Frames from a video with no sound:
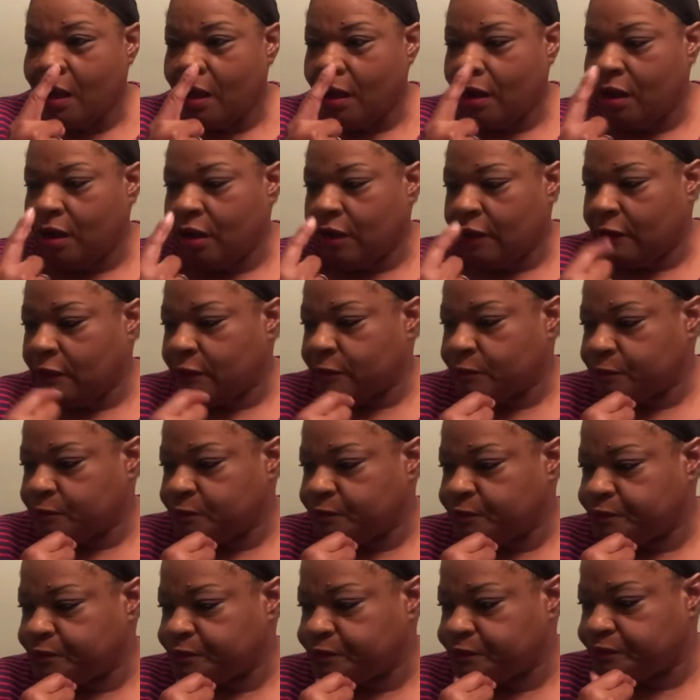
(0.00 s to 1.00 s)
I'll
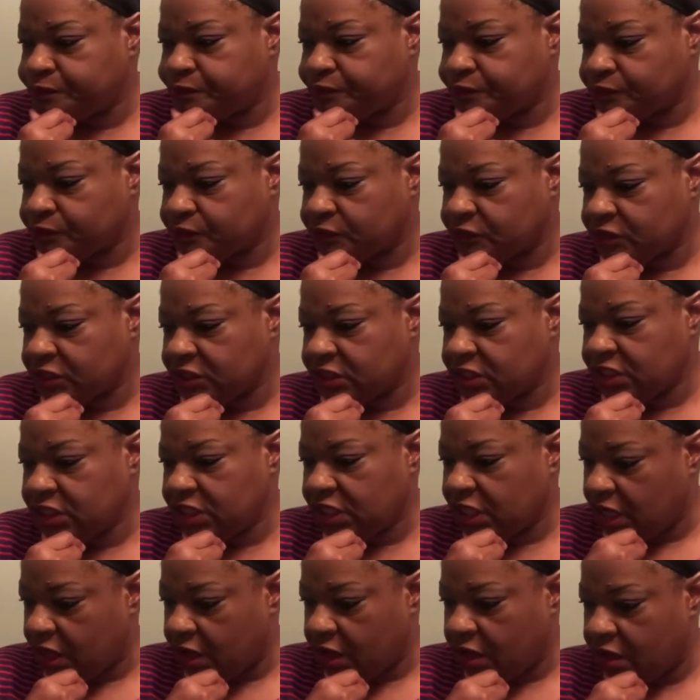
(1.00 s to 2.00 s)

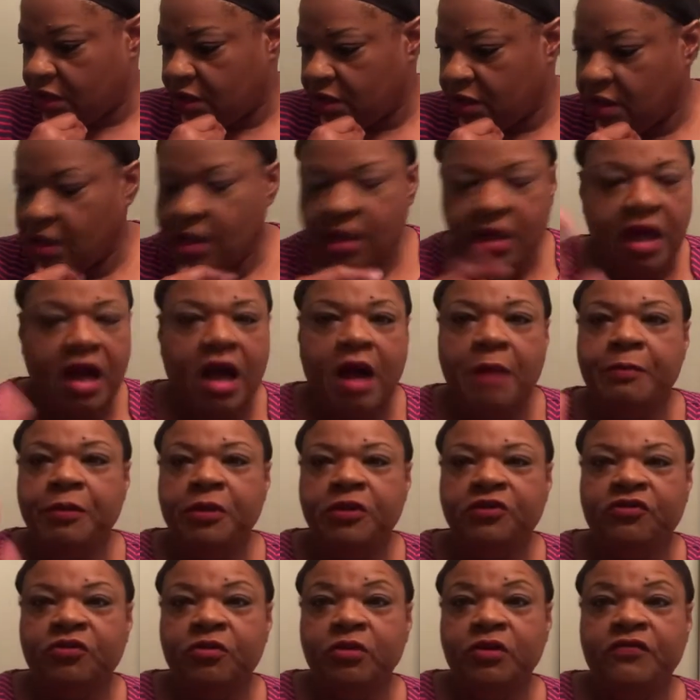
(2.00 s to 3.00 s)
put
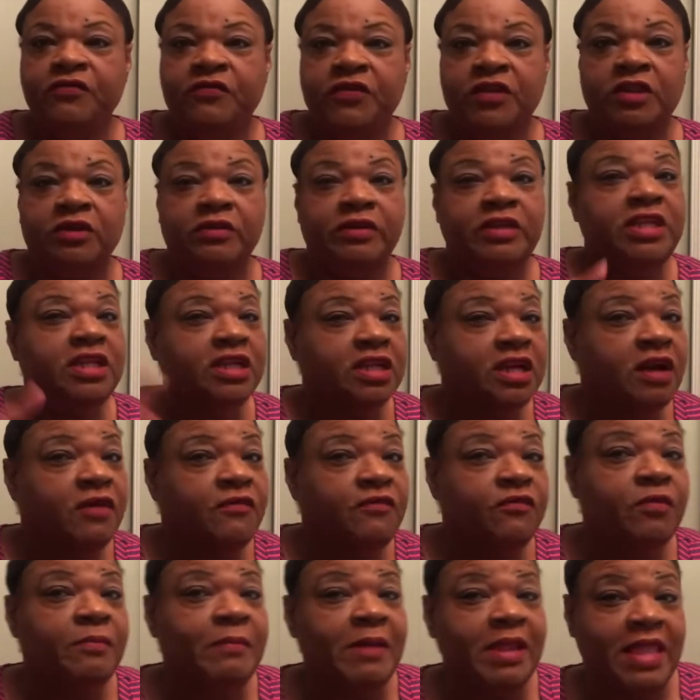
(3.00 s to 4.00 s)
it somewhere in the video. It didn't
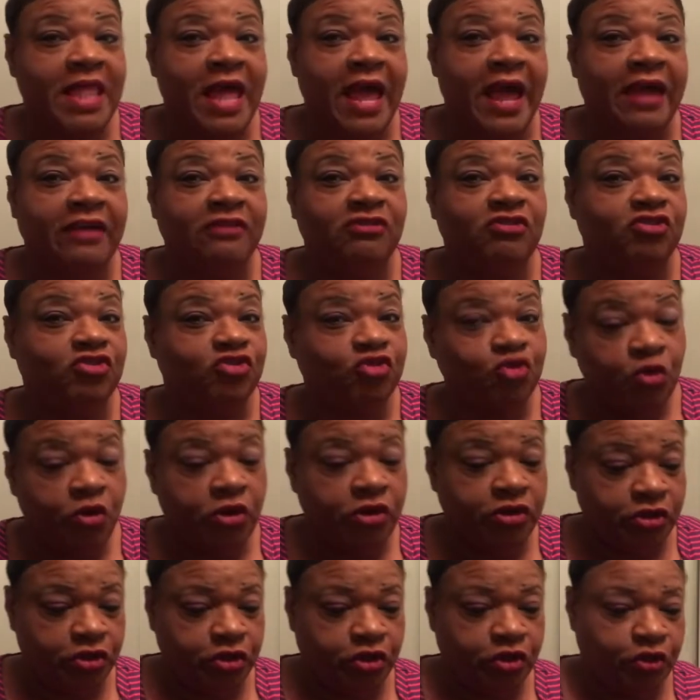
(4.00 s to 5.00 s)
come from my last
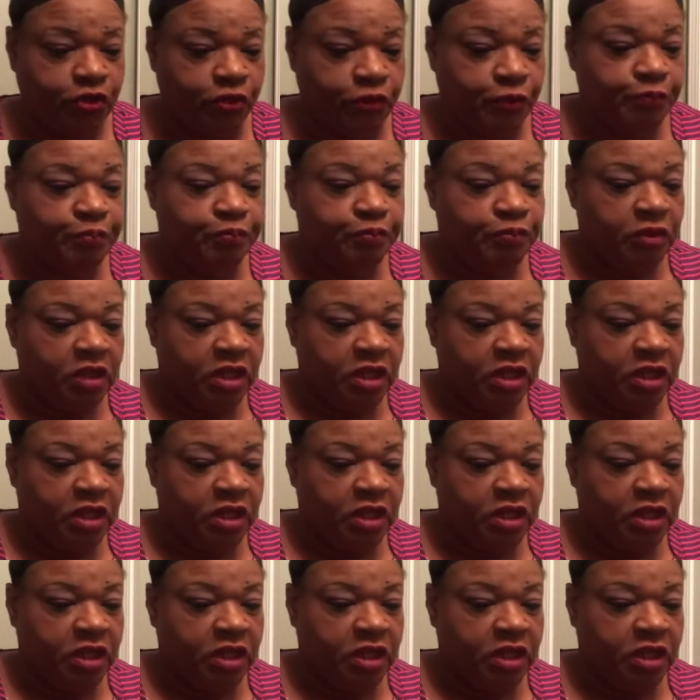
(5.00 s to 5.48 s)
short do.